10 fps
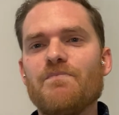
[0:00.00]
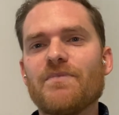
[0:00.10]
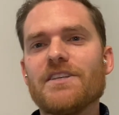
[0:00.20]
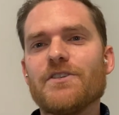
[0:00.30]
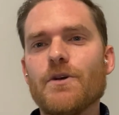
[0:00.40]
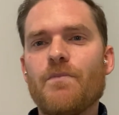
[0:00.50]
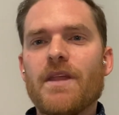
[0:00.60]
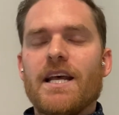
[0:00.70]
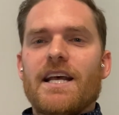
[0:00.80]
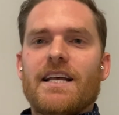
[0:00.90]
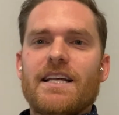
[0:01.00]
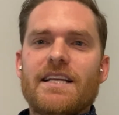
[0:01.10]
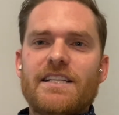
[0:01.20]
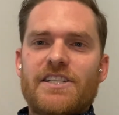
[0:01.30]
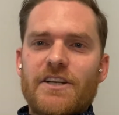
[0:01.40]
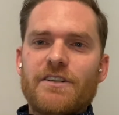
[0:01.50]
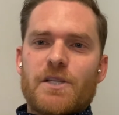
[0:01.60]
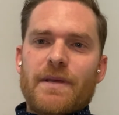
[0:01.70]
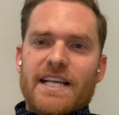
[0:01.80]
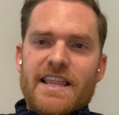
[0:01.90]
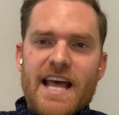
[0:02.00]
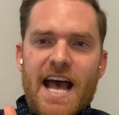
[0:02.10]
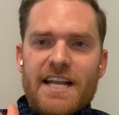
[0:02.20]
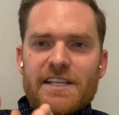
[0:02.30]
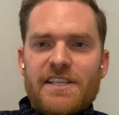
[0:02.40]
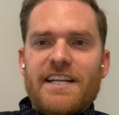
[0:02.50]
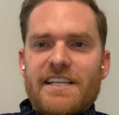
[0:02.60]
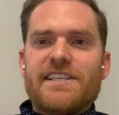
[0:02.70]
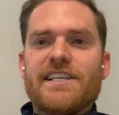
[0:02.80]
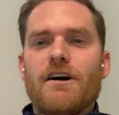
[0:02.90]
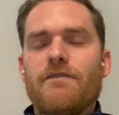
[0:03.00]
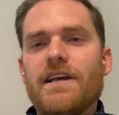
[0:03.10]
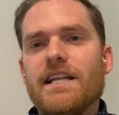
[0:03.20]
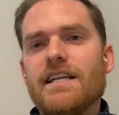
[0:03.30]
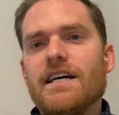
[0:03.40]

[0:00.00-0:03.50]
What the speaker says: So, generally speaking, that is in itself. And